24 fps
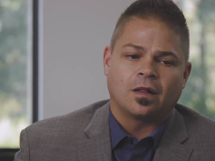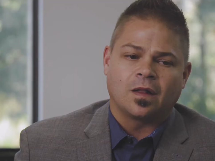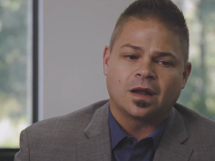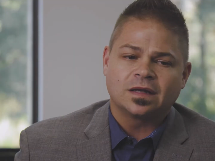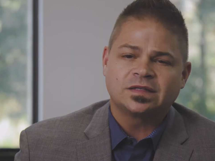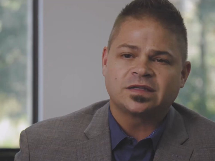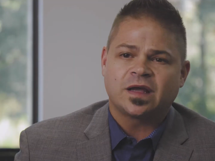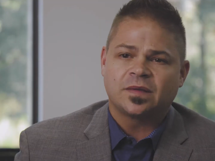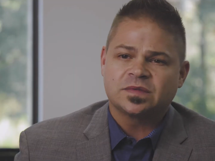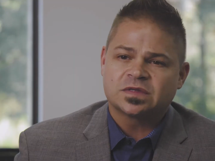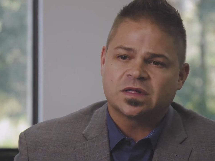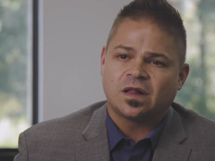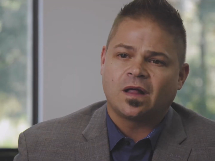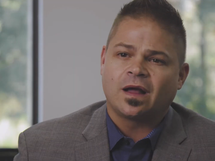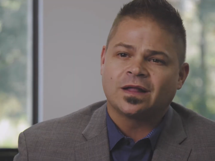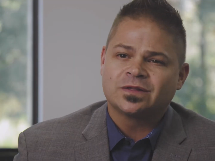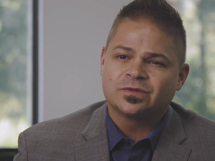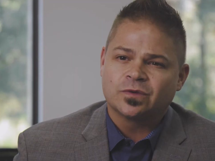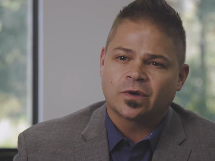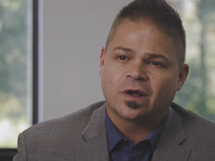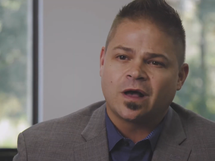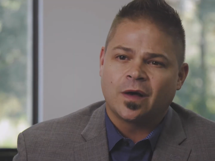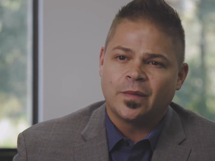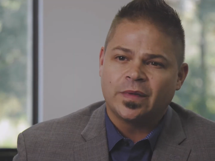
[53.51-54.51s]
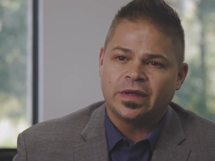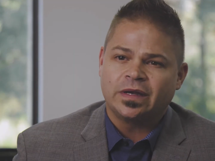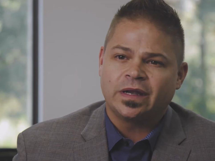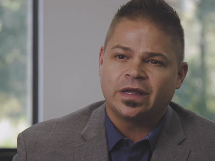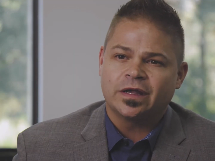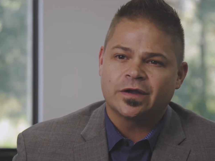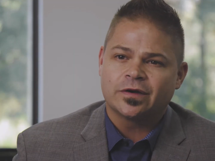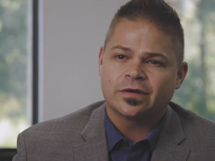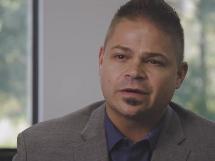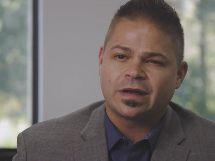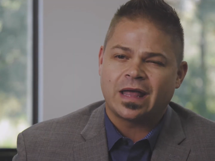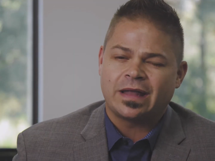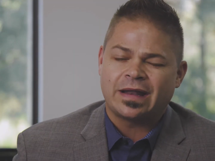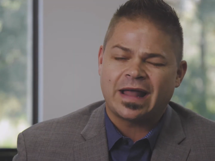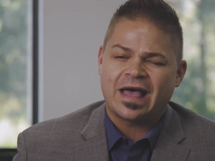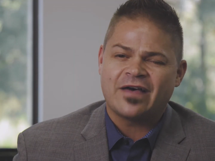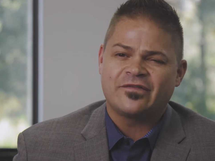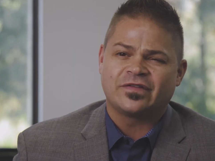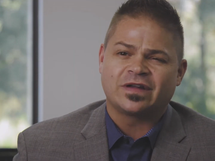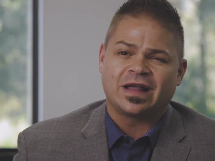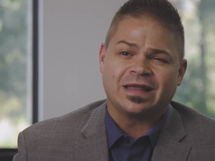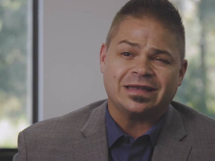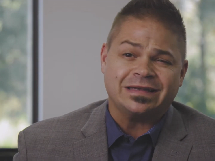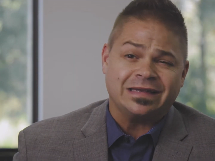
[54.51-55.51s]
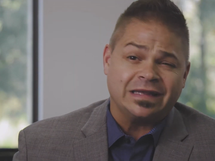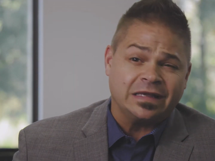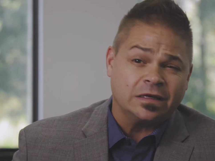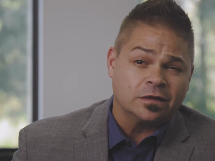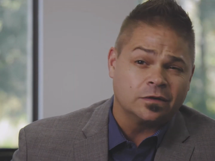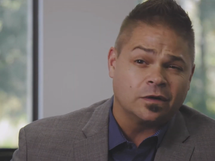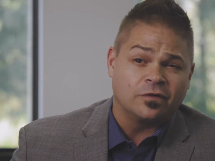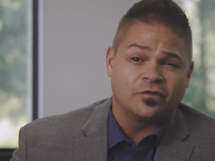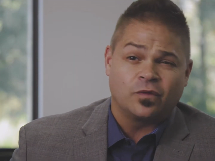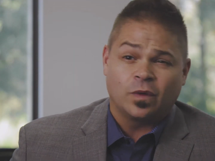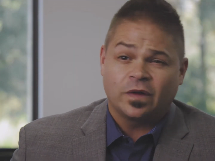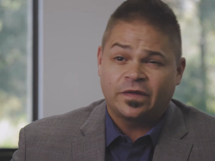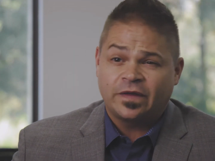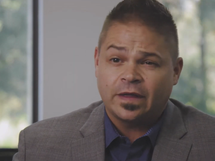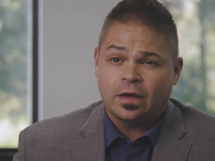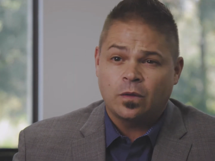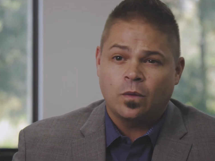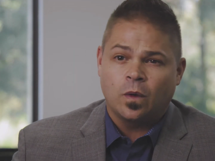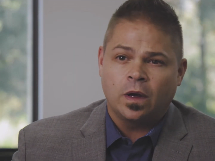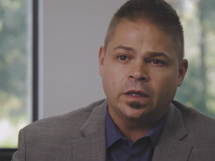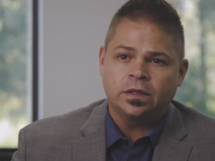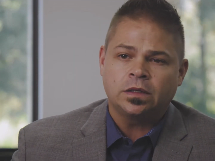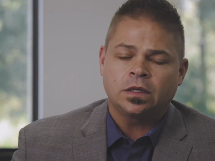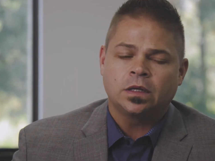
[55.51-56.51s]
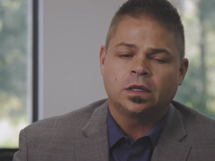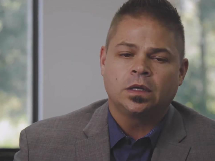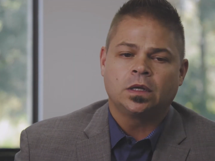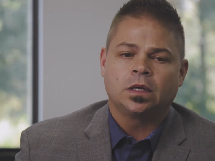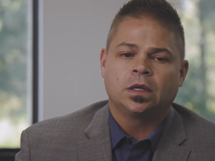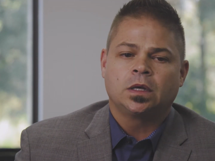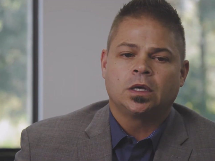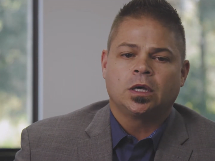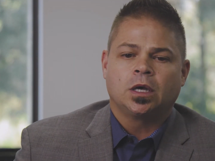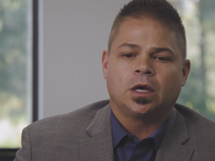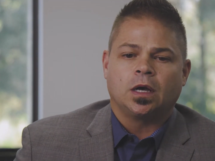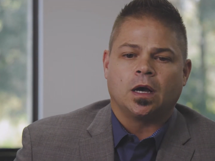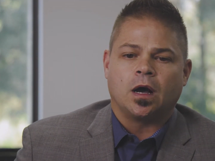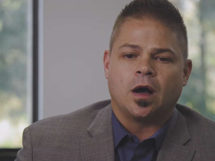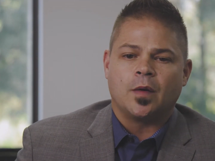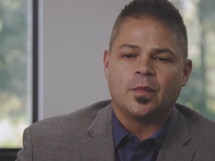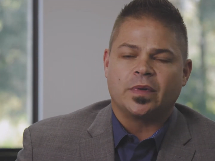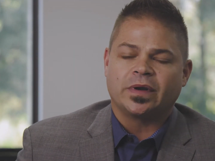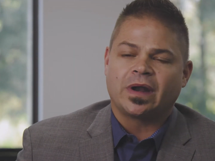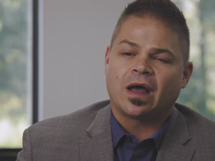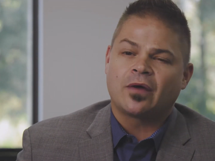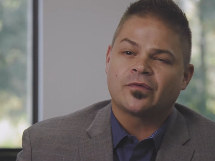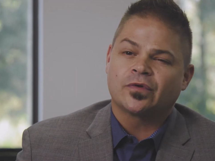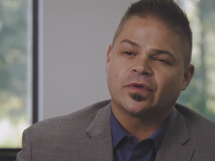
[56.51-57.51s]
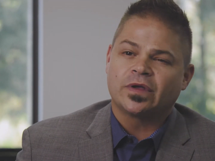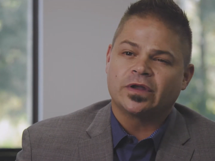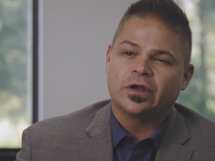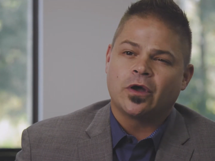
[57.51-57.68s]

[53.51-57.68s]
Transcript: lot of times clients will come in here and, and have an idea of what they want, um, but not really